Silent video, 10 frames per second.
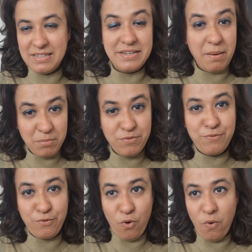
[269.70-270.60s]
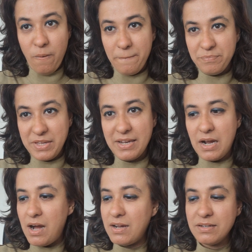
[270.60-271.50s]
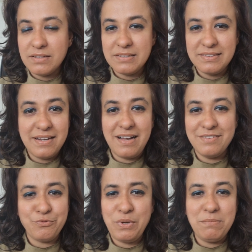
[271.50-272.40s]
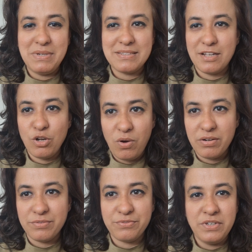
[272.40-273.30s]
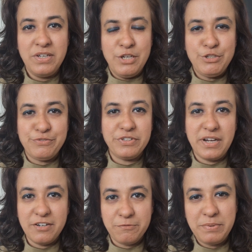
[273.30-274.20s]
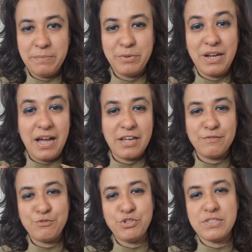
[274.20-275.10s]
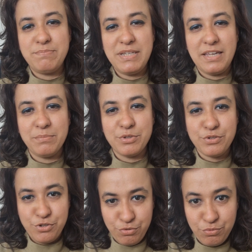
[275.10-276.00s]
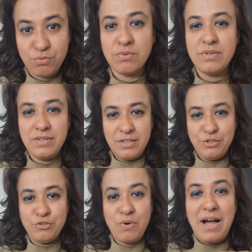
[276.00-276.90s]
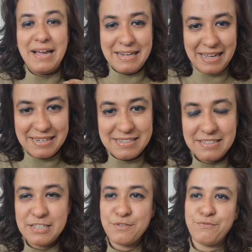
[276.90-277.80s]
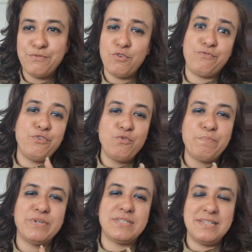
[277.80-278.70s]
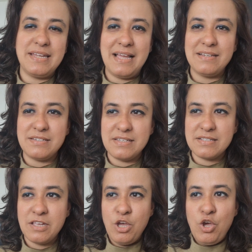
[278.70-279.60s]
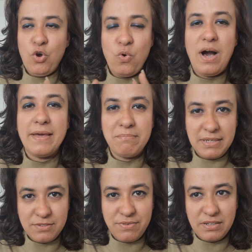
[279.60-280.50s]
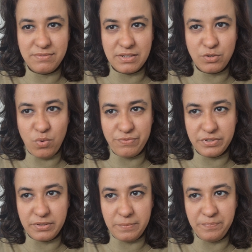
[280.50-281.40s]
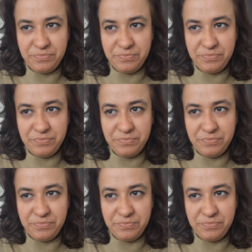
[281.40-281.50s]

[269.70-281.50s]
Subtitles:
Number four, we meet a lot of different kind of people. I have just been able to, highlight these few personalities who I meet very, very often.